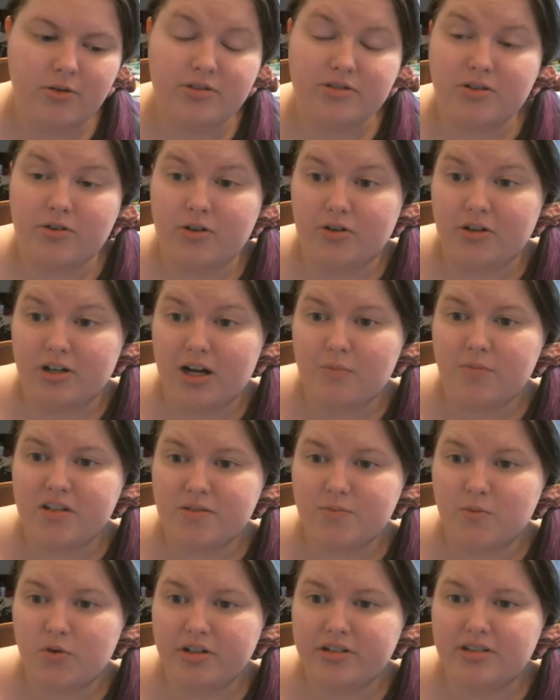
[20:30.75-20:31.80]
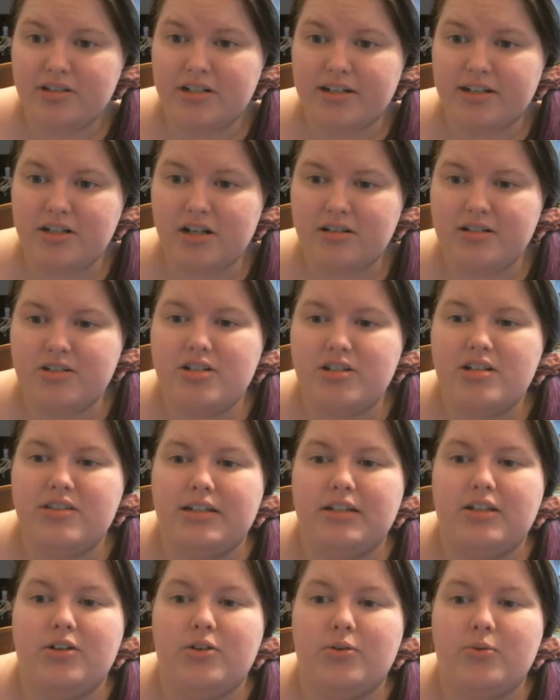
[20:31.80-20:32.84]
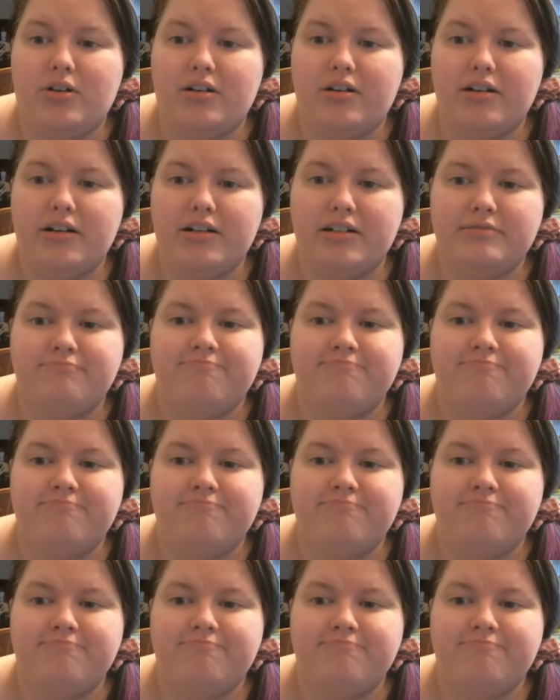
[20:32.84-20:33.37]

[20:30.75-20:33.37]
and so your grandma's more into technology than you are,